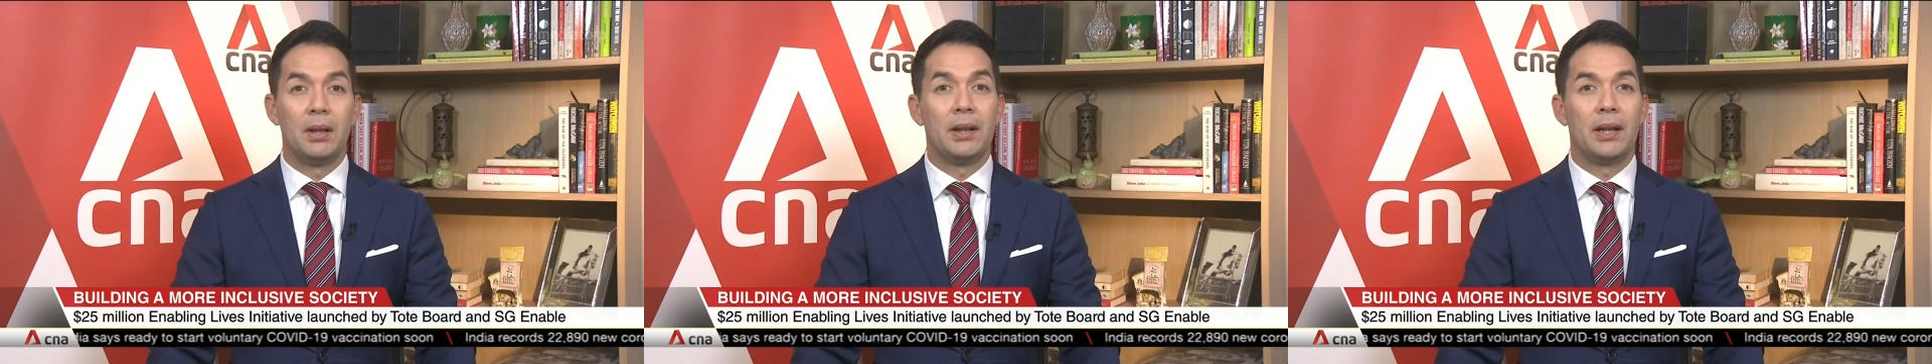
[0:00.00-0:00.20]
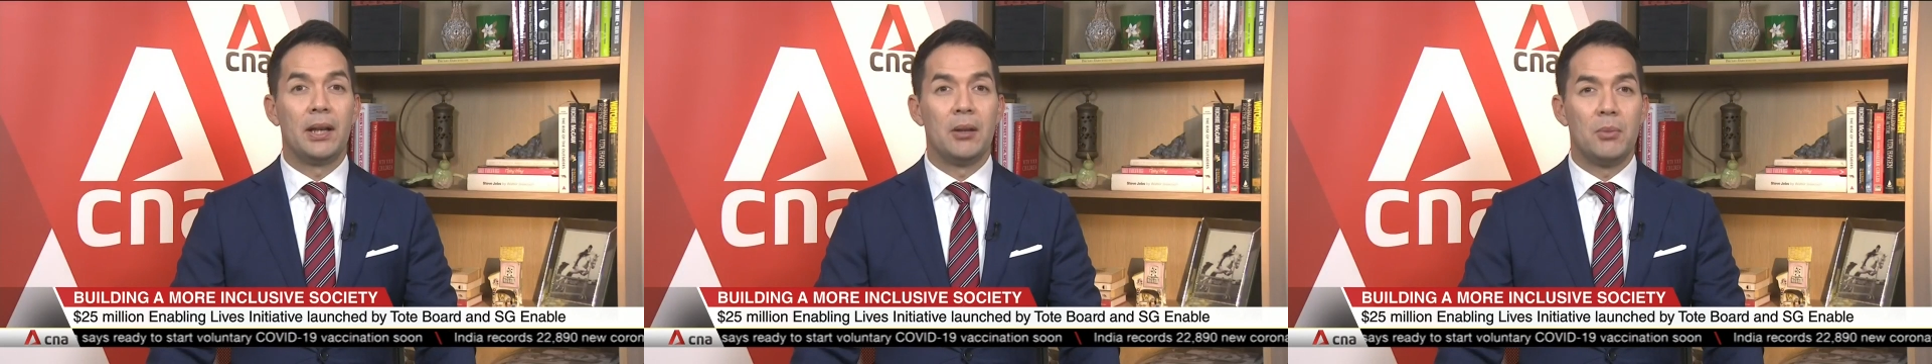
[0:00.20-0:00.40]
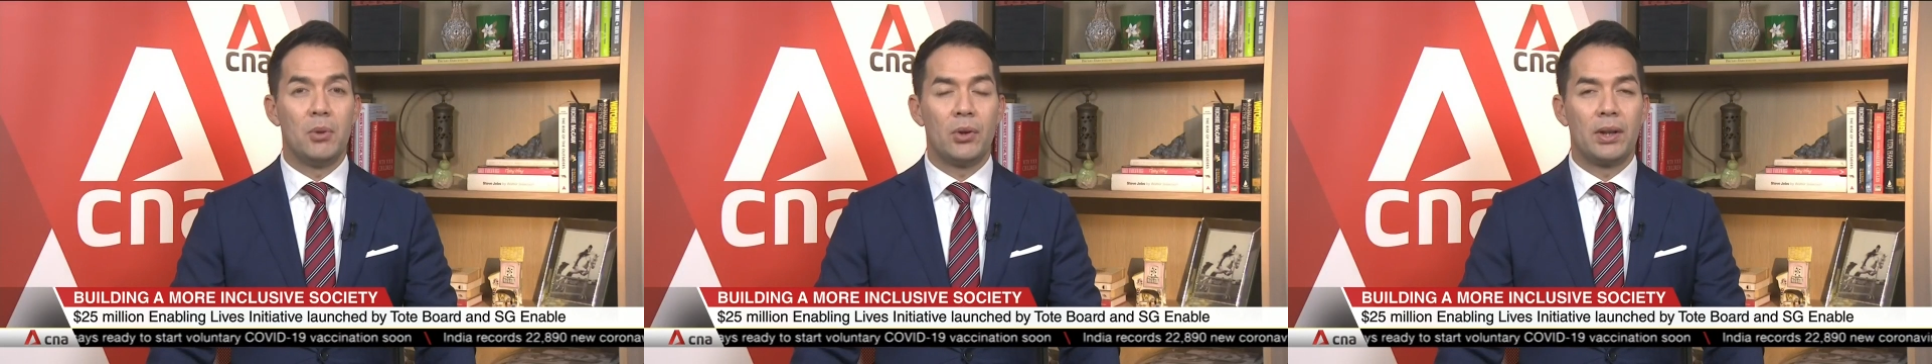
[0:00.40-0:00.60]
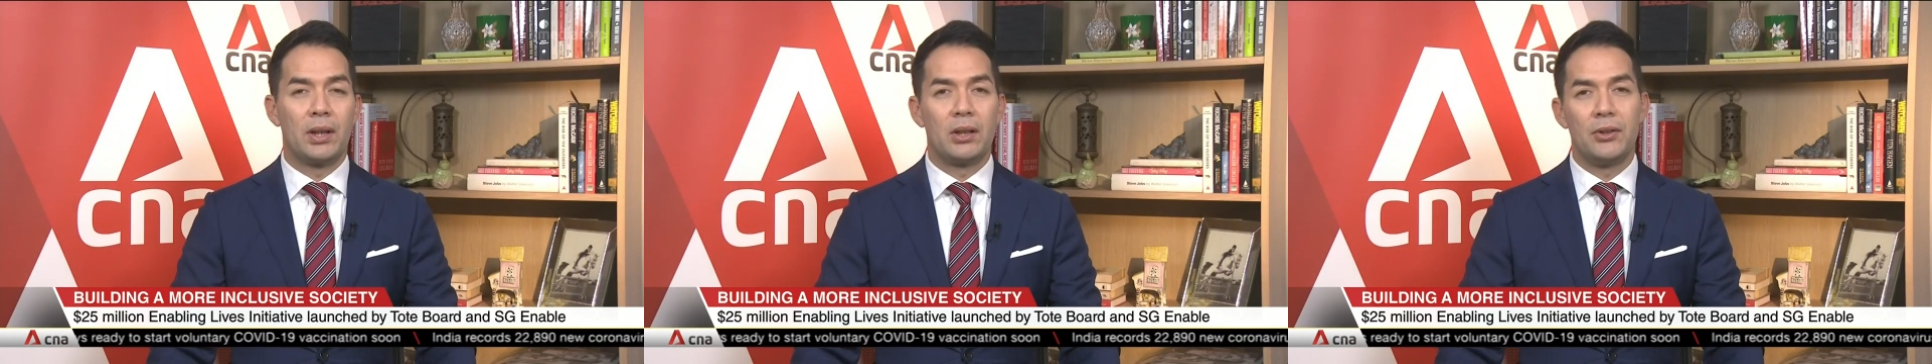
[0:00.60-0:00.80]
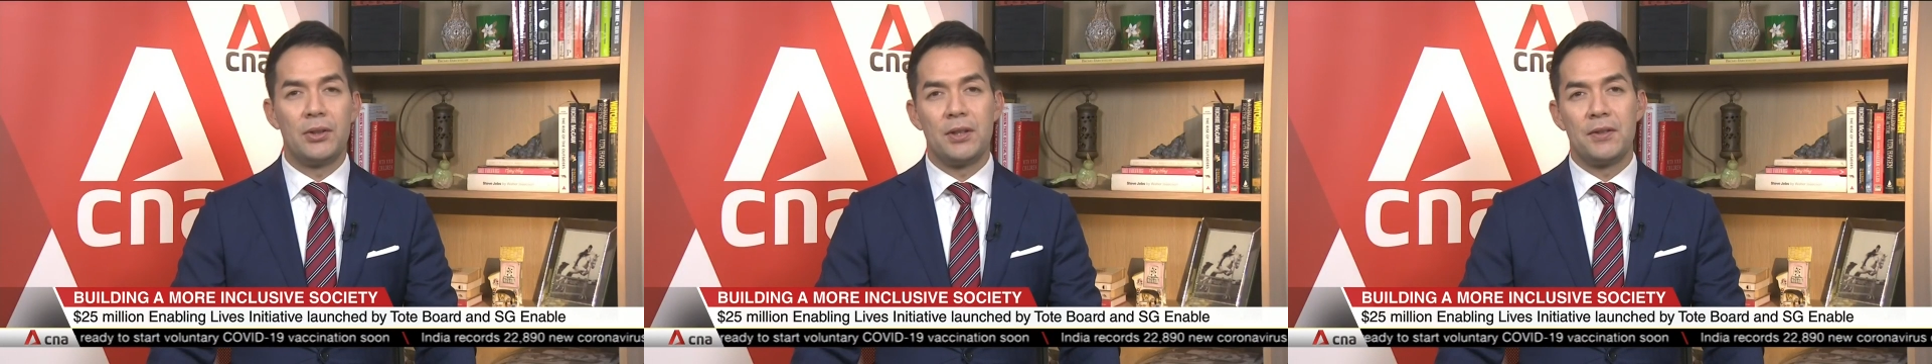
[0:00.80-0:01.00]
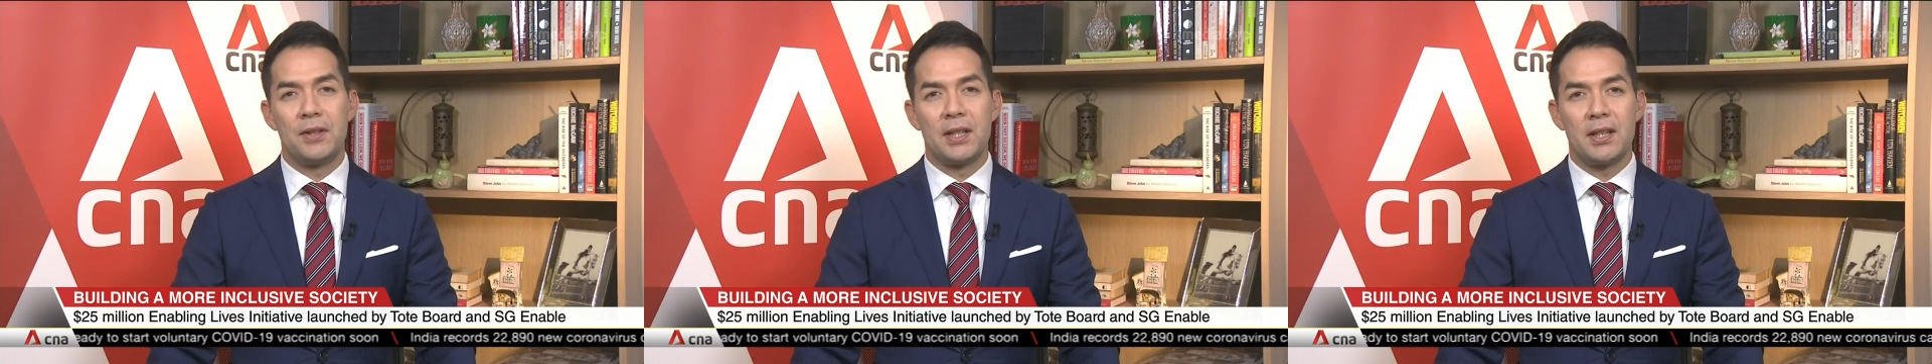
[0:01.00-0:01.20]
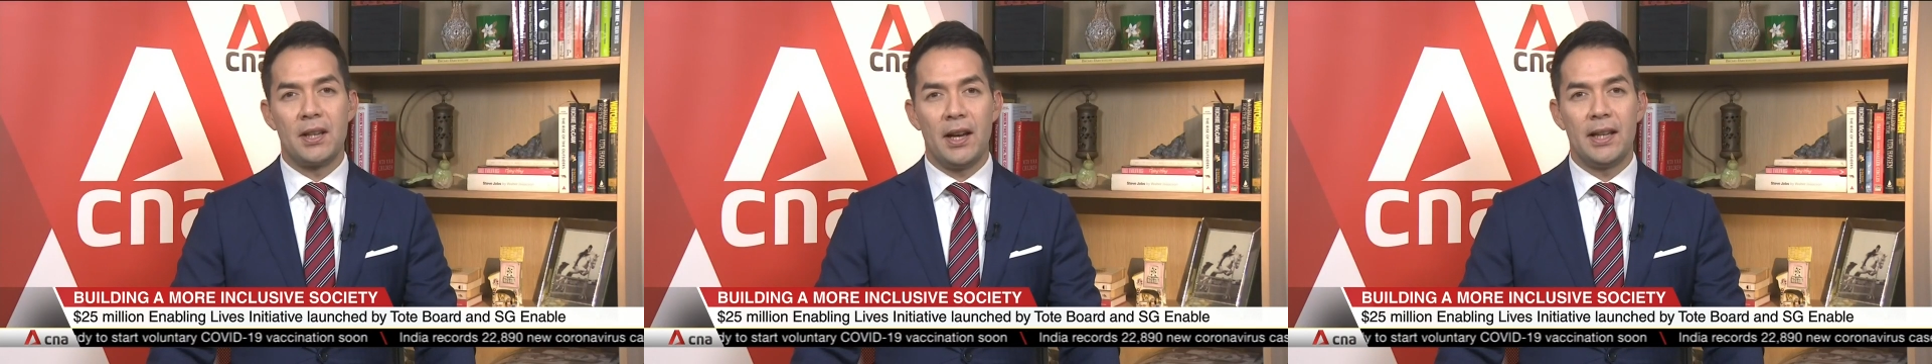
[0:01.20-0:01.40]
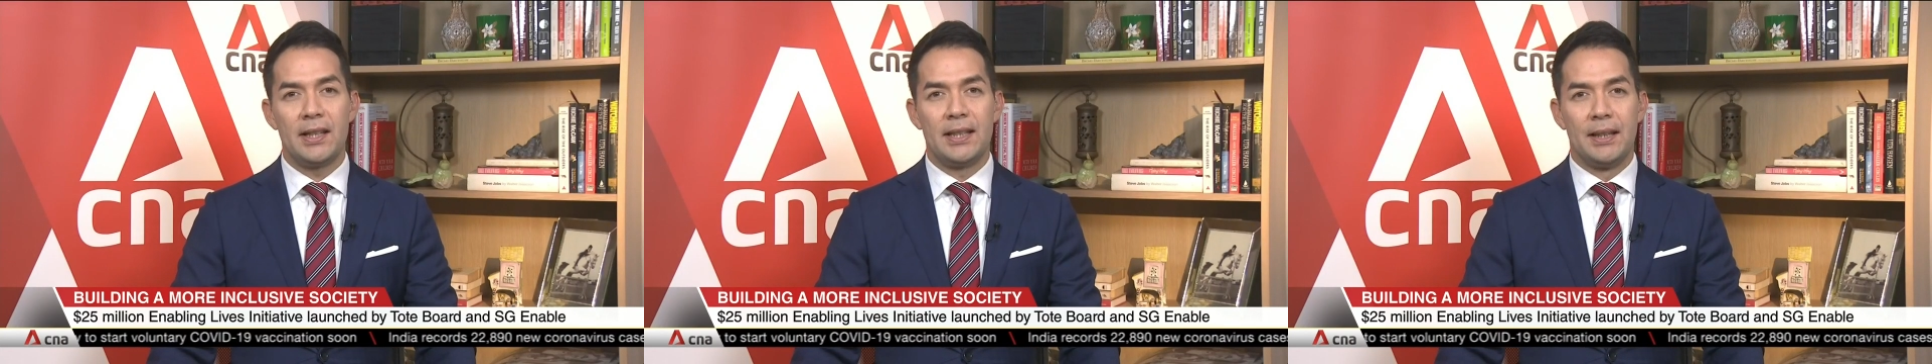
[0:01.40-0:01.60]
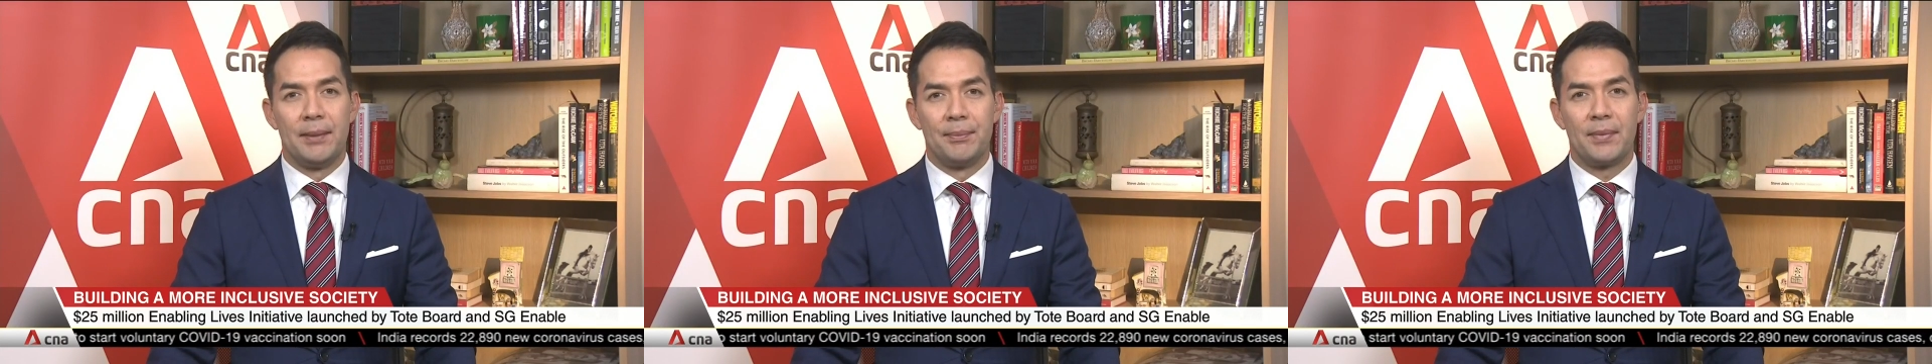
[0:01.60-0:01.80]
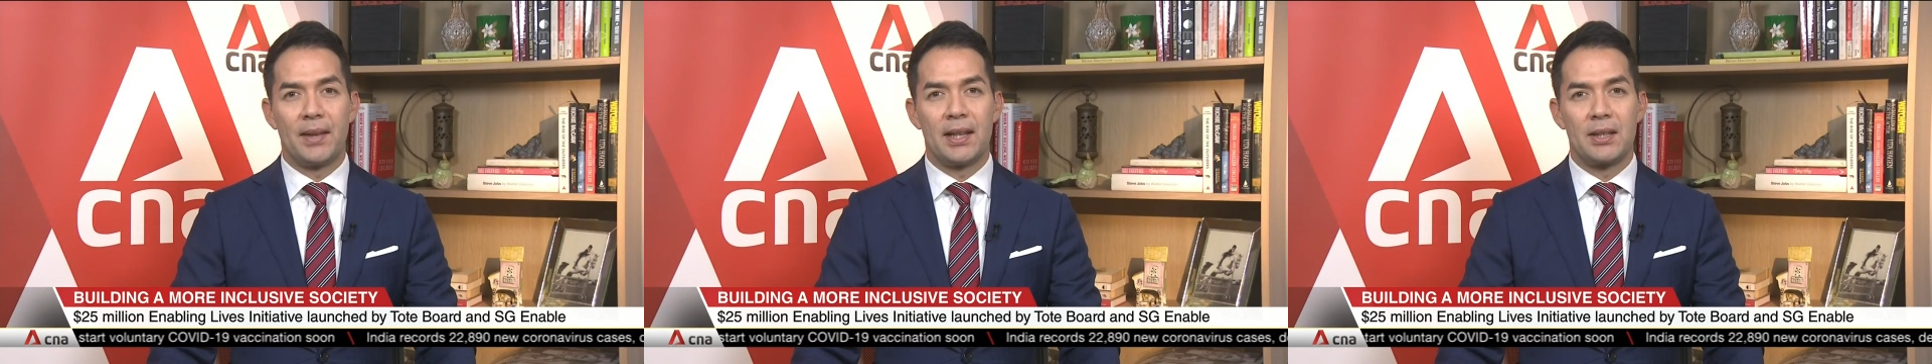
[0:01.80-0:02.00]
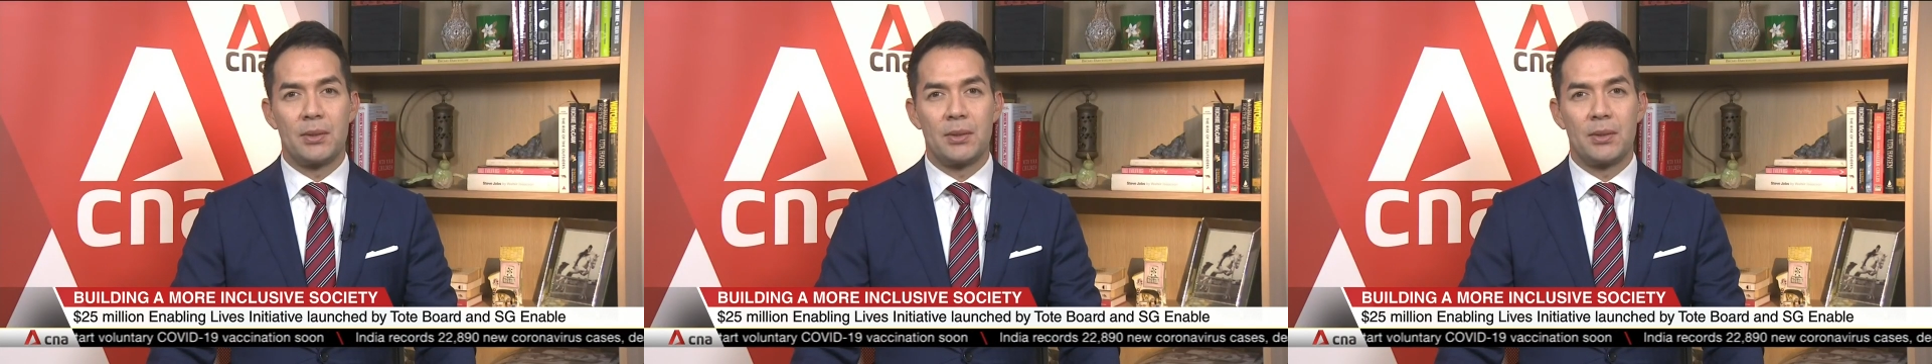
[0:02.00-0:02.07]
Building a more inclusive society,